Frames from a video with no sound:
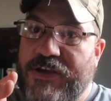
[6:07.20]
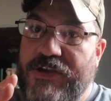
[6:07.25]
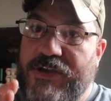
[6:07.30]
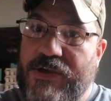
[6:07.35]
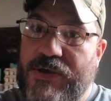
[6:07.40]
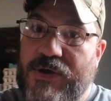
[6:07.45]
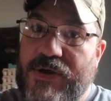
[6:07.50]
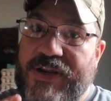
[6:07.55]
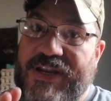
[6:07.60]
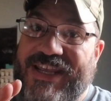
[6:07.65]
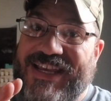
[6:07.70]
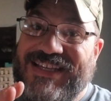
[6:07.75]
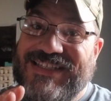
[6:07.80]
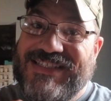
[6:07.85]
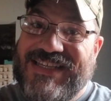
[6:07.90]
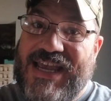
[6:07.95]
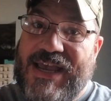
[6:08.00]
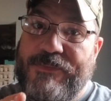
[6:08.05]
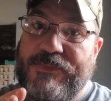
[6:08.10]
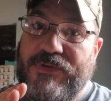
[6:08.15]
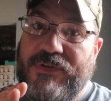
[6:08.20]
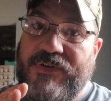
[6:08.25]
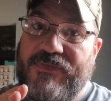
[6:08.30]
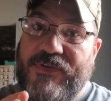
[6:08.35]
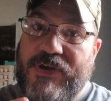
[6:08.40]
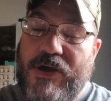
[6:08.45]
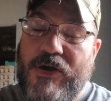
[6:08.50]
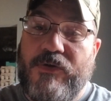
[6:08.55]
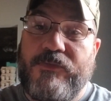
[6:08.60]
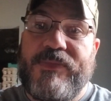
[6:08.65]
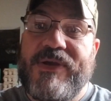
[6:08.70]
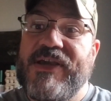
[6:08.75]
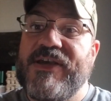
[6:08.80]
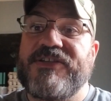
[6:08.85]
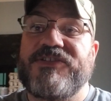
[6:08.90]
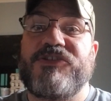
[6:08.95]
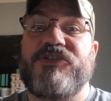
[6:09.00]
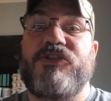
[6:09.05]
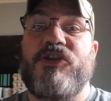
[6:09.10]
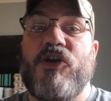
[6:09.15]
good example of code,
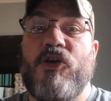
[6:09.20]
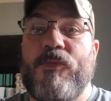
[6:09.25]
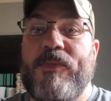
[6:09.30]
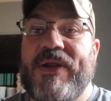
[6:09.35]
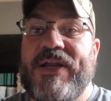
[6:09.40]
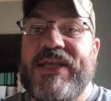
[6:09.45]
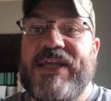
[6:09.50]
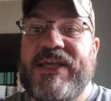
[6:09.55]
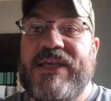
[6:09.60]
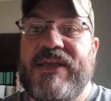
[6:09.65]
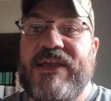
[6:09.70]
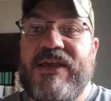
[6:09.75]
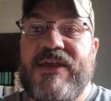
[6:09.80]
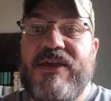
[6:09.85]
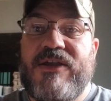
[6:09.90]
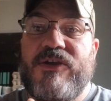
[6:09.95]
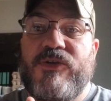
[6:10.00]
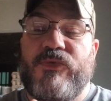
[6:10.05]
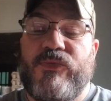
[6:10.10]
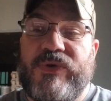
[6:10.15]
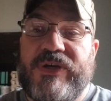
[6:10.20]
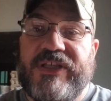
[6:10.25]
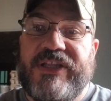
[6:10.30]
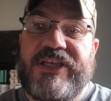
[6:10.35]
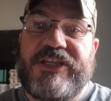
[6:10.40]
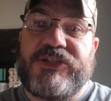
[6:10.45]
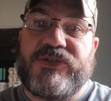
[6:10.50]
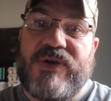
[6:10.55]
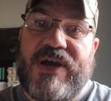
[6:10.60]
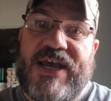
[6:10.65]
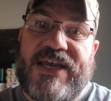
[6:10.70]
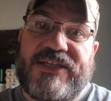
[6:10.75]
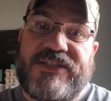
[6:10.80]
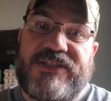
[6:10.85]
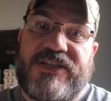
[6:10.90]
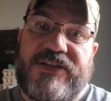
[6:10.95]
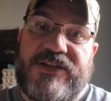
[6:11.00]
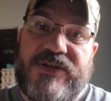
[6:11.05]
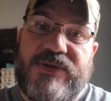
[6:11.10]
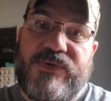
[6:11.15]
because nobody really tries
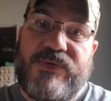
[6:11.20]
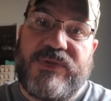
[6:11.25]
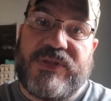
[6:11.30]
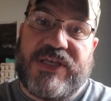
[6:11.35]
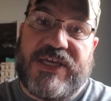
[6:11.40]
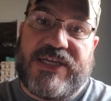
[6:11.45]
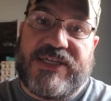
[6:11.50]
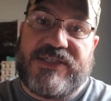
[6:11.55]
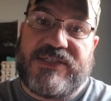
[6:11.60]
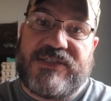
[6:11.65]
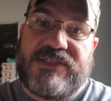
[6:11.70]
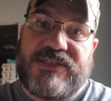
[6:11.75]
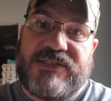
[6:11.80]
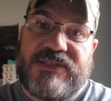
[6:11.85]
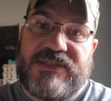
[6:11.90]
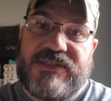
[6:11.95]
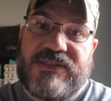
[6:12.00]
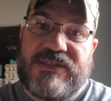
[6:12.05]
to do this.